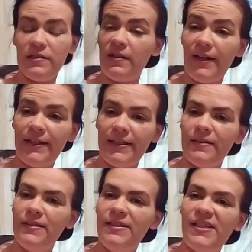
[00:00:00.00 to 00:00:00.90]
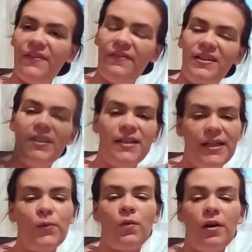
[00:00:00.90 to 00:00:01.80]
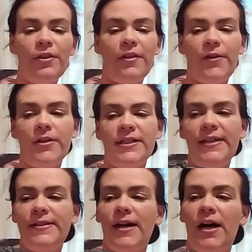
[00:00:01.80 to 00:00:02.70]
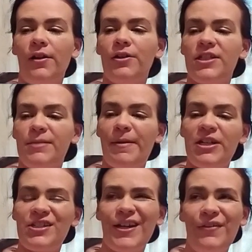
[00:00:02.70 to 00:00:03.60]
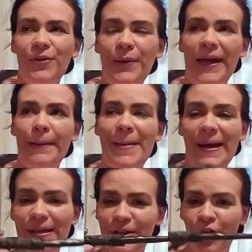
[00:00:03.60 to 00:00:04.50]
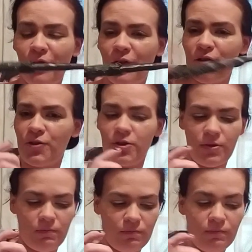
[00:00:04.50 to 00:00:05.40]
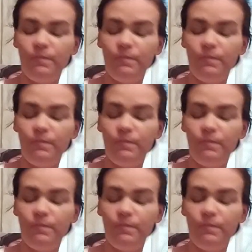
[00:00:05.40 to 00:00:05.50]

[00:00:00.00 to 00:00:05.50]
So yeah, definitely worth the $13, especially if you can't make it to Universal Studios.